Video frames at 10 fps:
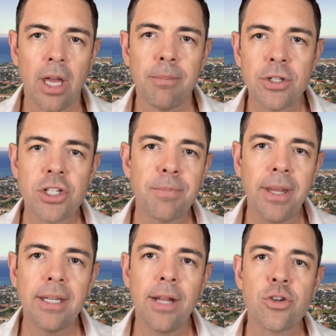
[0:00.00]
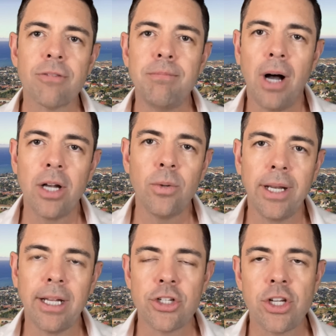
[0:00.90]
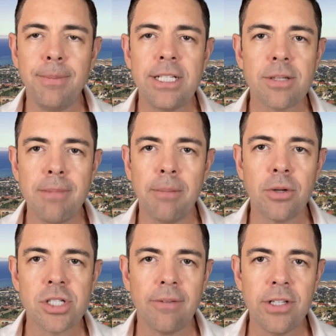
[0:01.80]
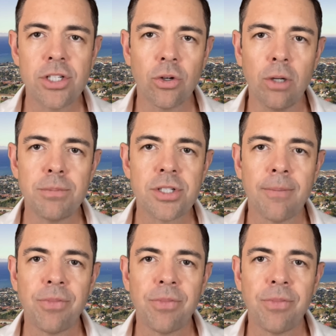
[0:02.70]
But just by the nature of moderating, she meets members of these groups,